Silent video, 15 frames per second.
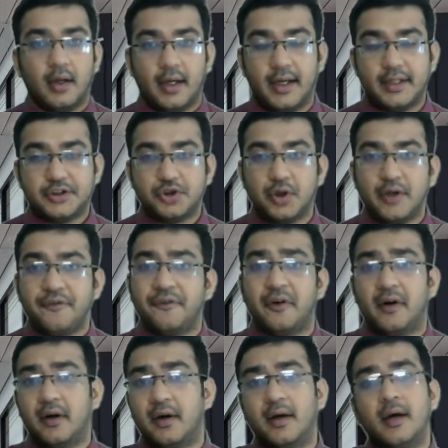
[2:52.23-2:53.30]
HUF,
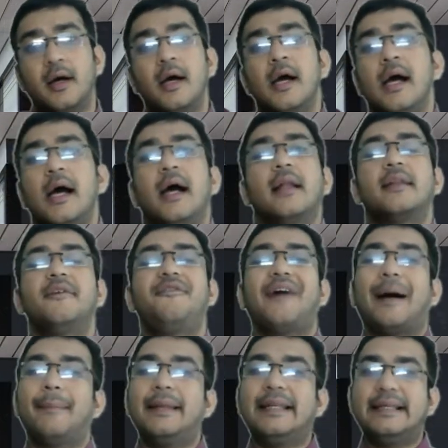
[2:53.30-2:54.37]
the
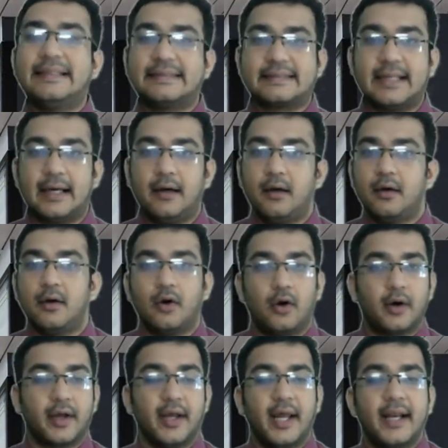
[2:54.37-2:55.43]
family is there,
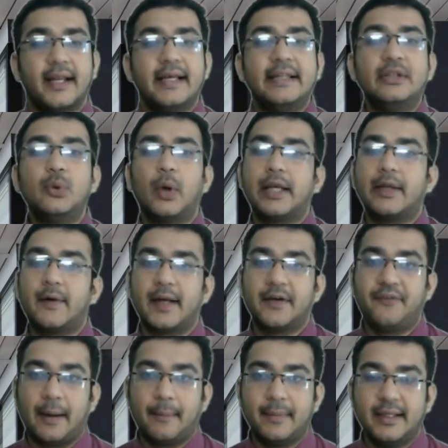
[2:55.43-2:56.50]
okay, and Hindu undivided
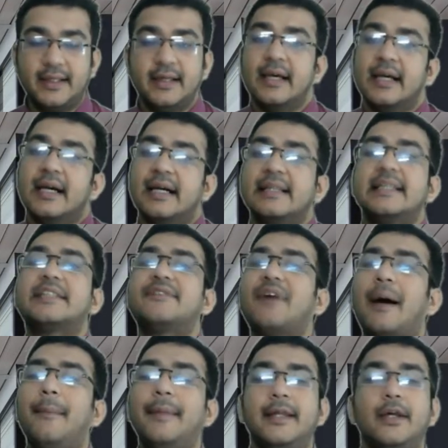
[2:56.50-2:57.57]
family. In this
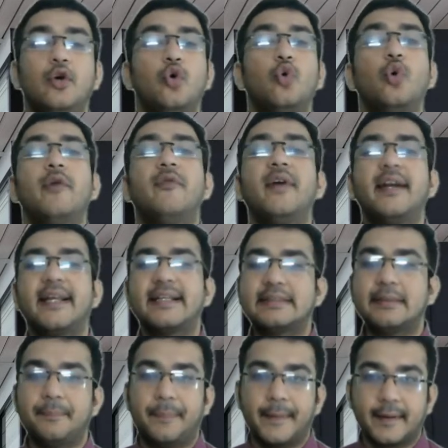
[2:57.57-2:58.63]
family, whoever takes a
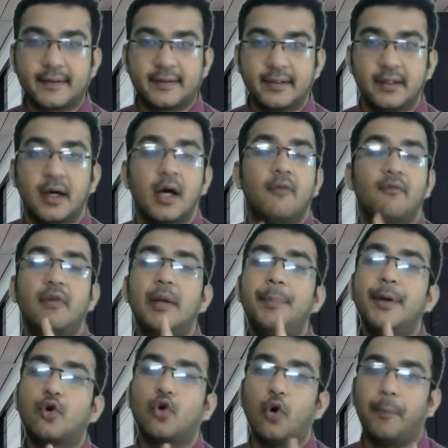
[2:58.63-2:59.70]
birth will be
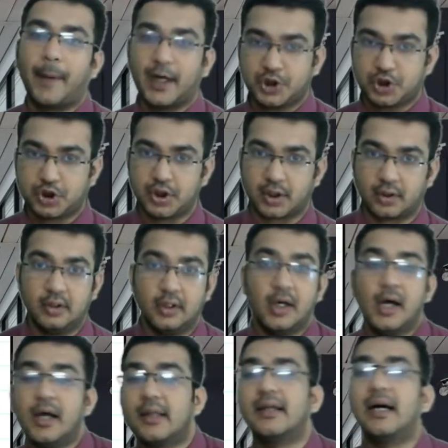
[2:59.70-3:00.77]
co-partner.
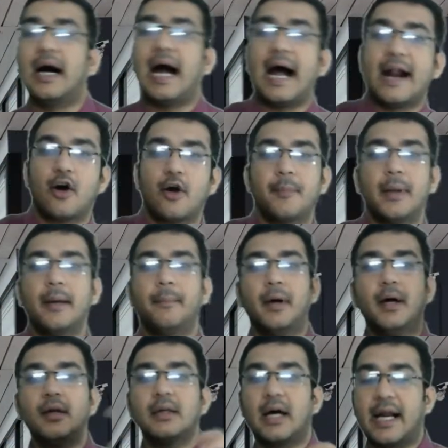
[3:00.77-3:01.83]
The
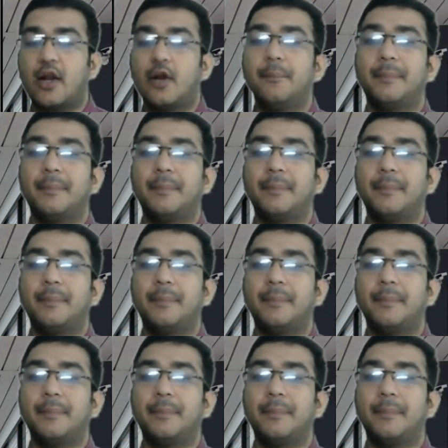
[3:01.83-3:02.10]
add-on